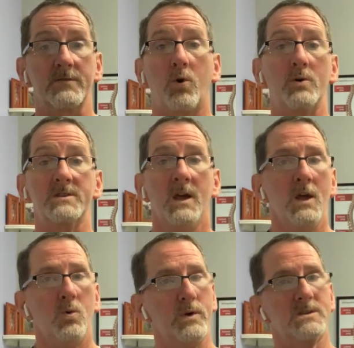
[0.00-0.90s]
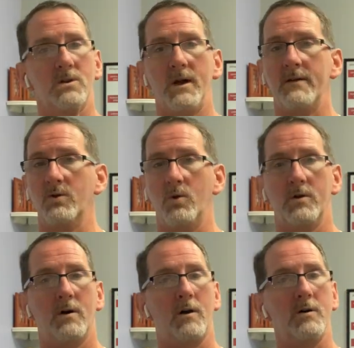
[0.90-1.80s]
Of course, we still have
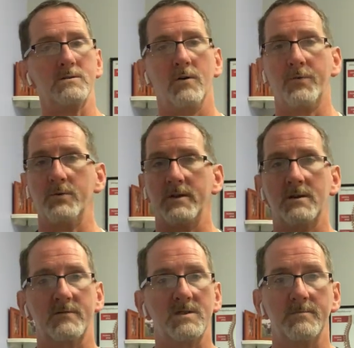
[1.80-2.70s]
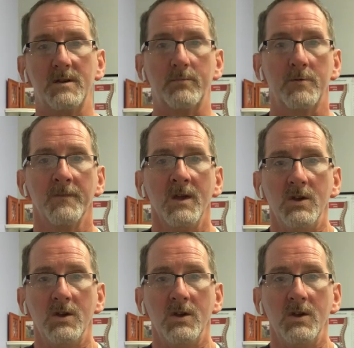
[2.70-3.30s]
going on also through the end of September.